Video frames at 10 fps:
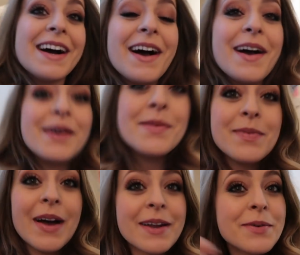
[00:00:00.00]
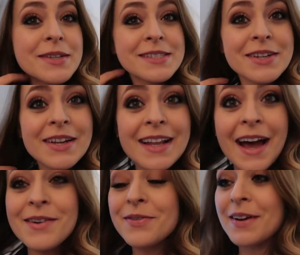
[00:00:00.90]
And I wanted to do a little
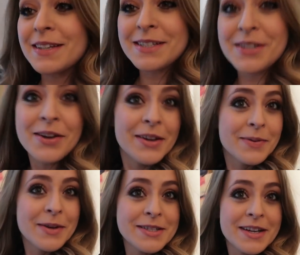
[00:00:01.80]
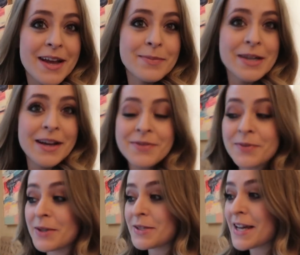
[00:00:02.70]
outfit to show you, which MDF,
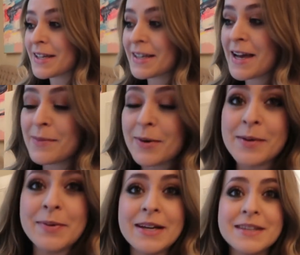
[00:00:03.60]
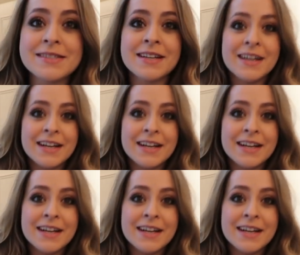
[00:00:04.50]
will you take the camera please?